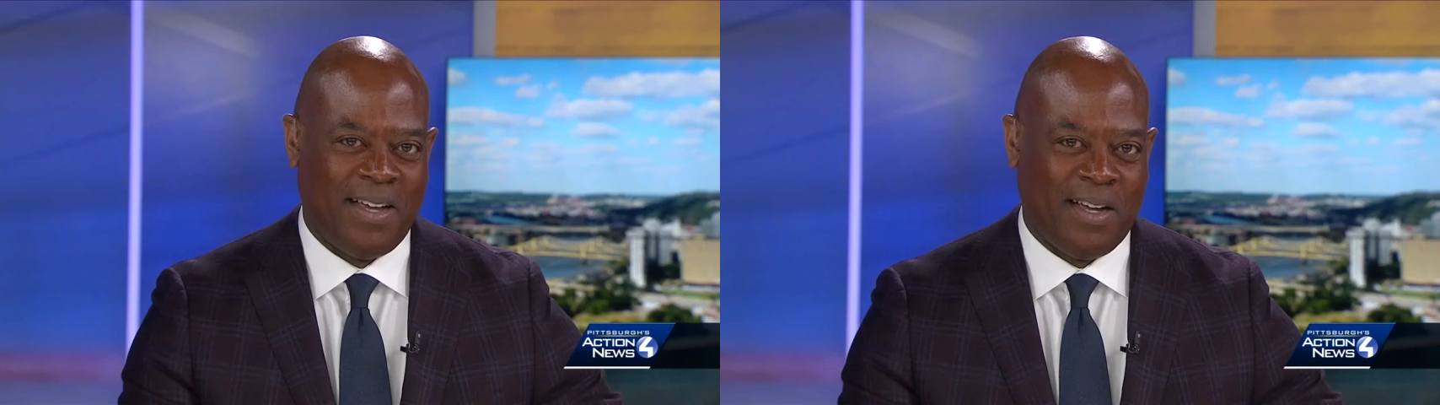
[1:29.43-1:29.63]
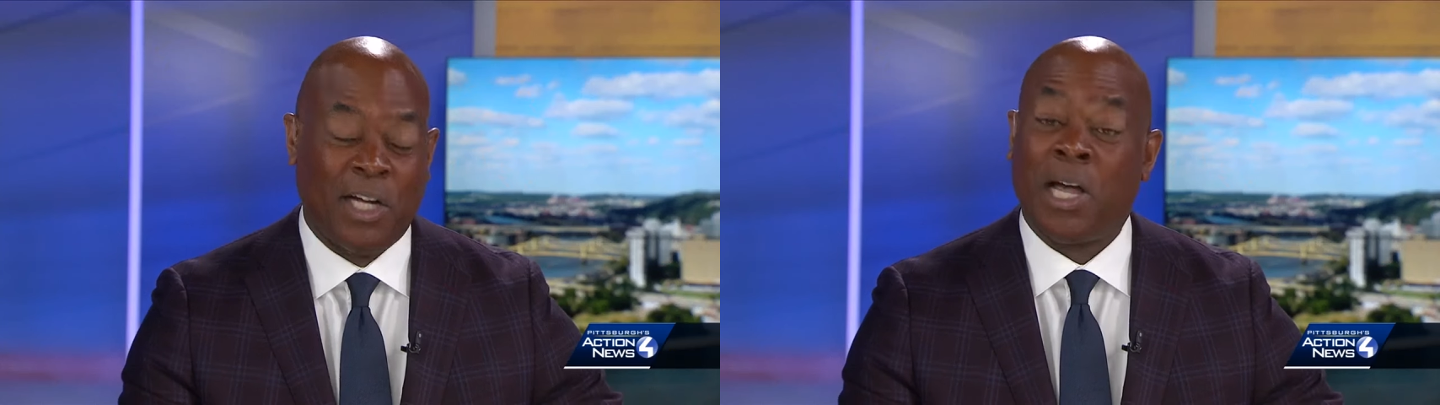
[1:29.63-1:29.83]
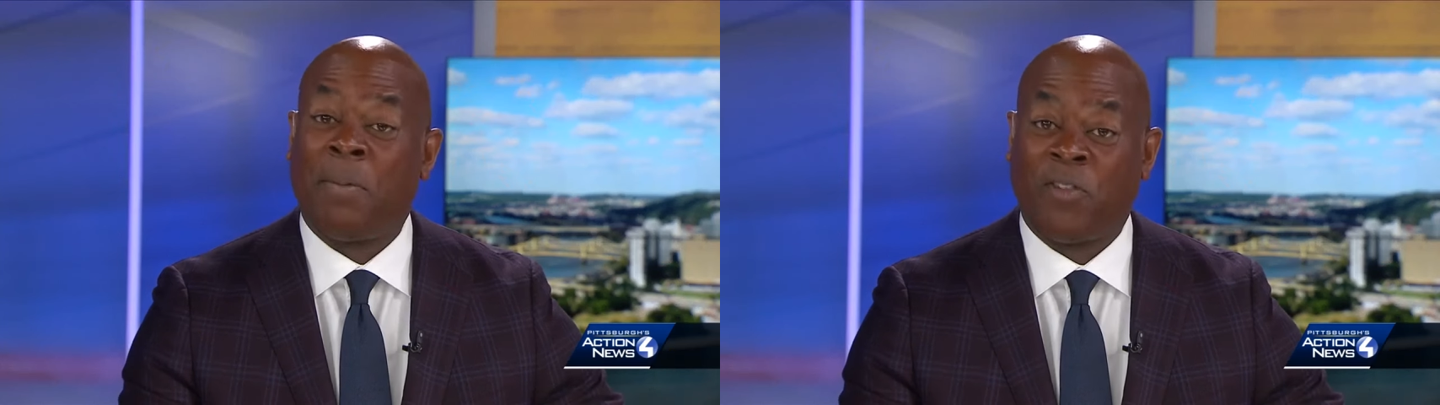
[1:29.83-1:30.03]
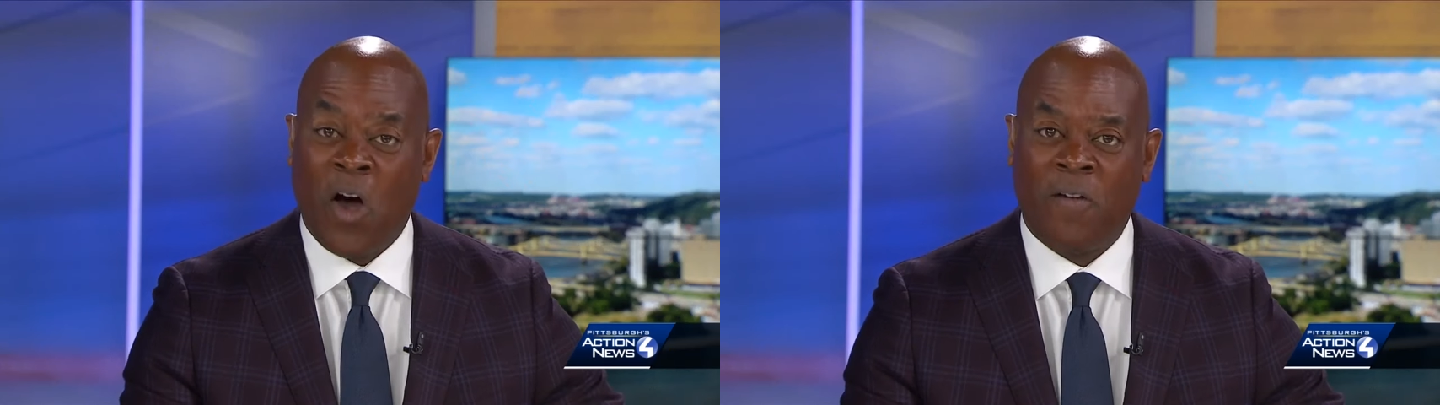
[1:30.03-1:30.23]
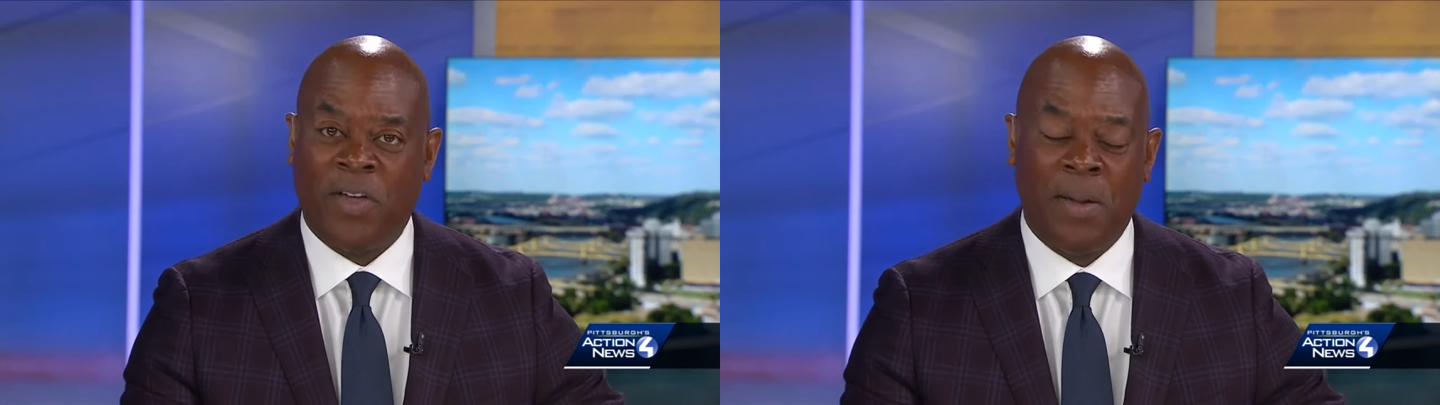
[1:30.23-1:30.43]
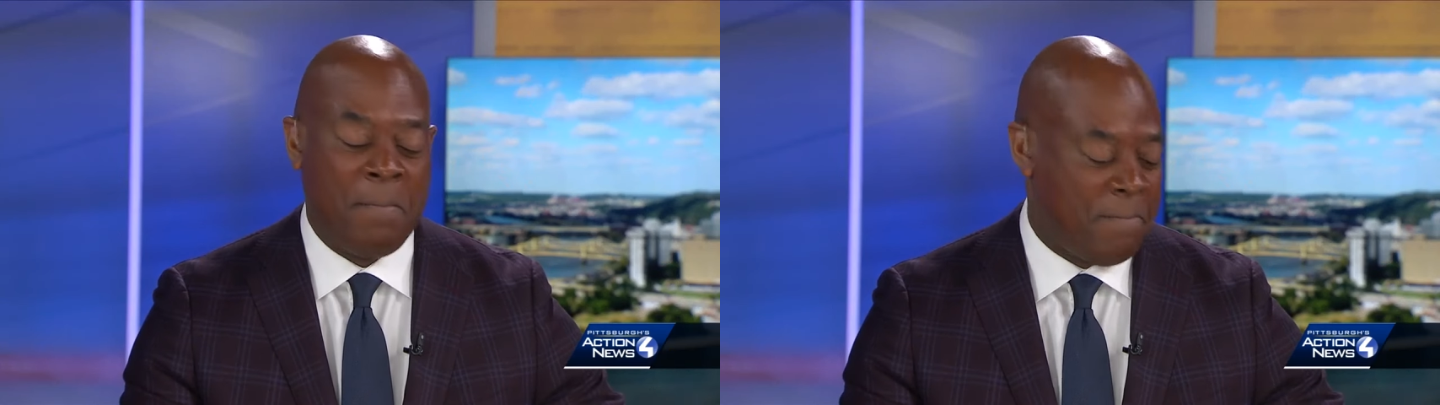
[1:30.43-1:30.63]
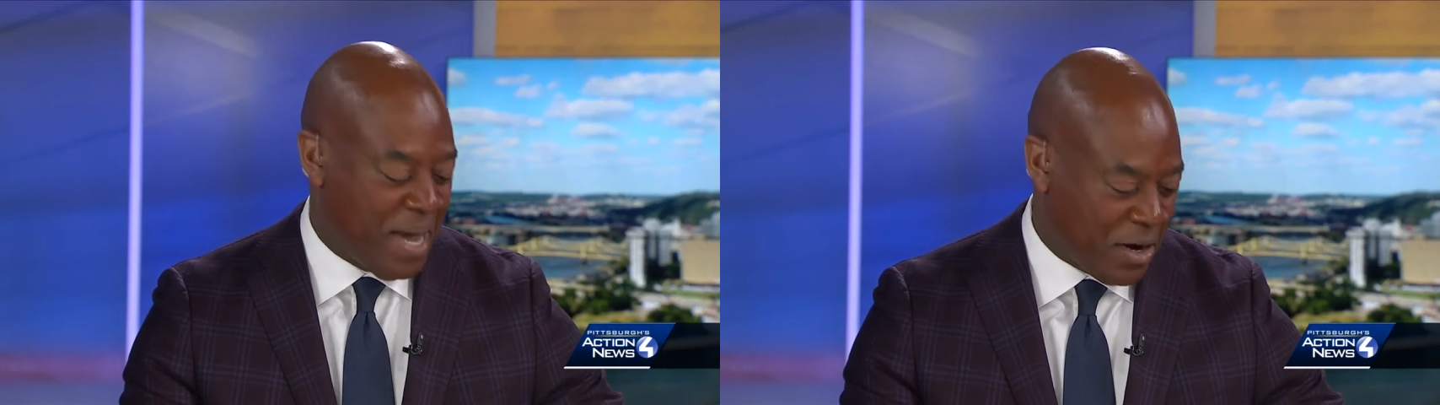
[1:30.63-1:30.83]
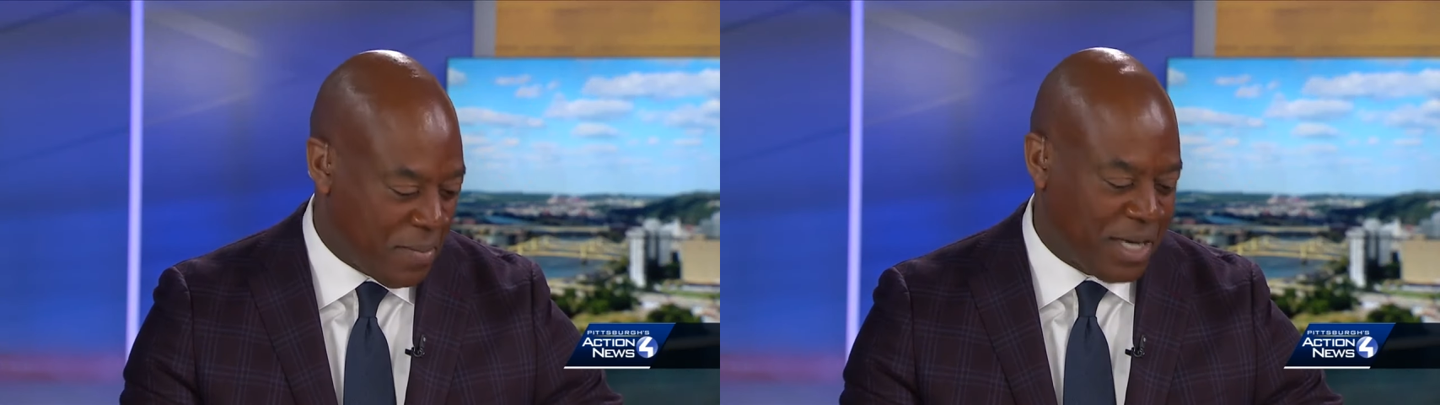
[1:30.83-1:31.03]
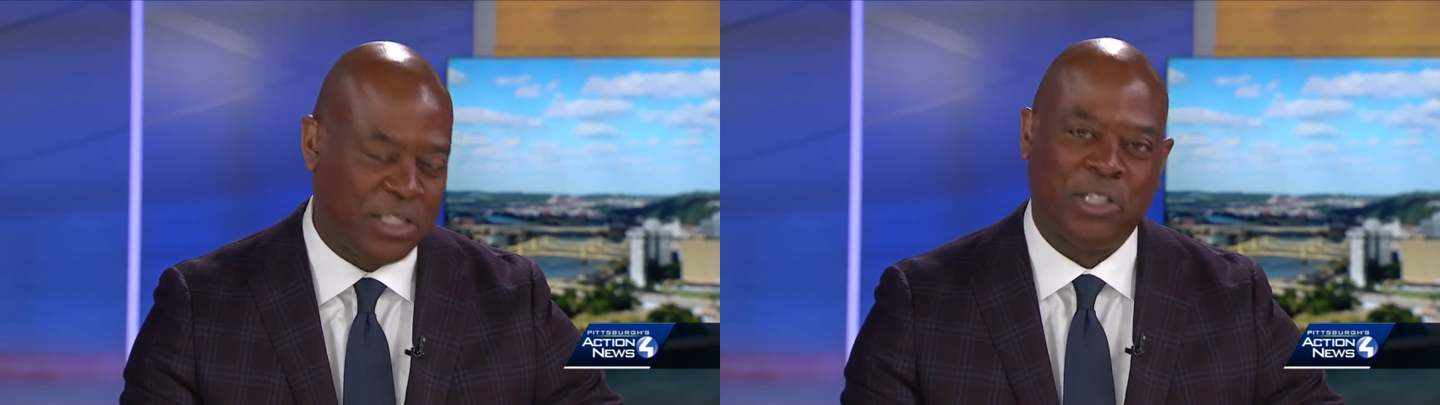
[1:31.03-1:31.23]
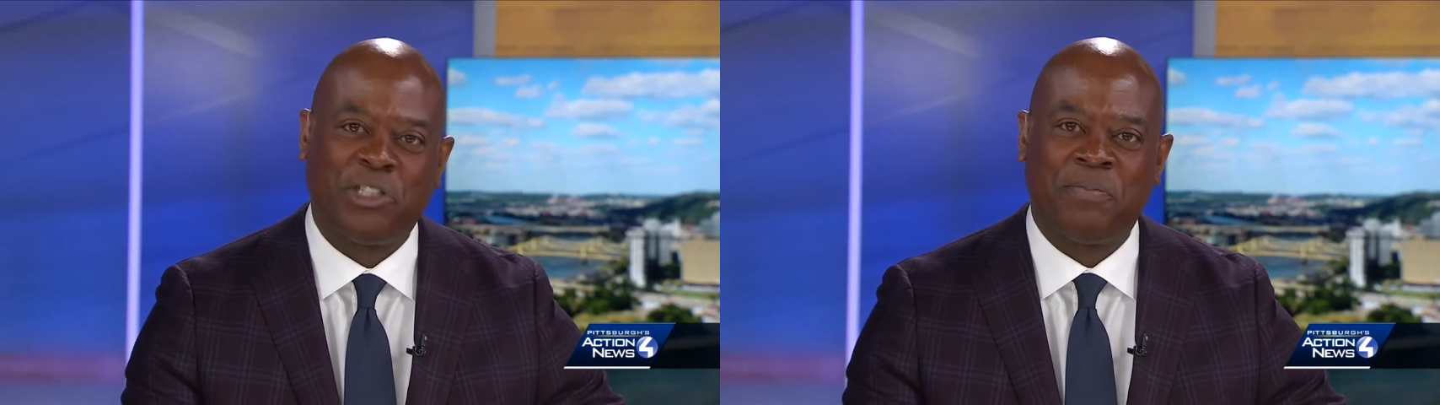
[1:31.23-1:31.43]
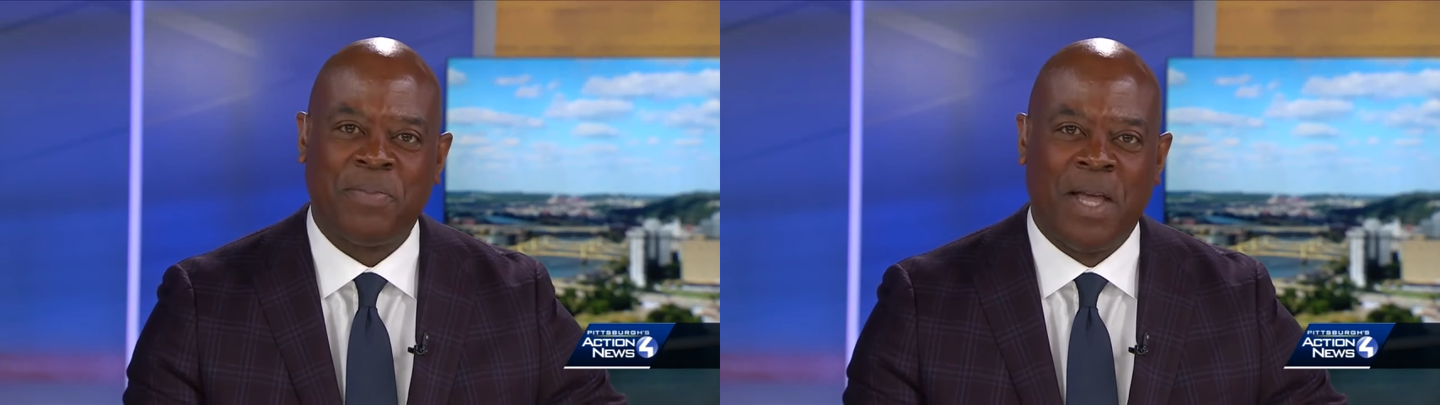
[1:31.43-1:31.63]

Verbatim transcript: Good cup of coffee, better message.